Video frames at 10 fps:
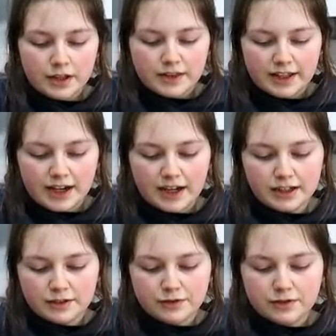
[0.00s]
They kind
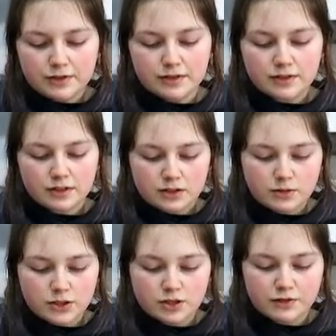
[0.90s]
of, I
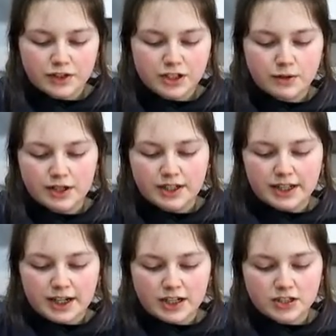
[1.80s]
watched a video on it, they
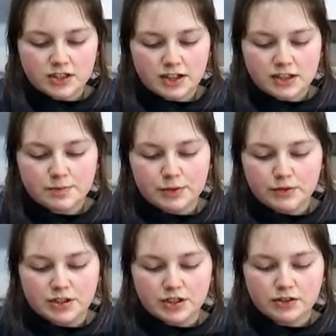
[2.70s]
kind of just like
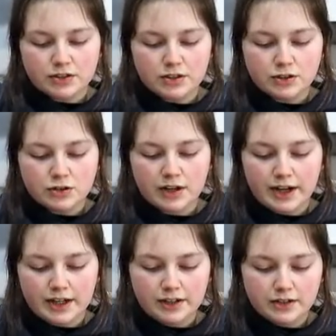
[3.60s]
spooned it onto the
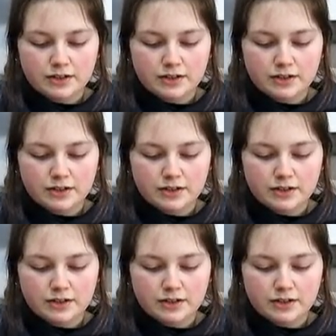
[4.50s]
tray.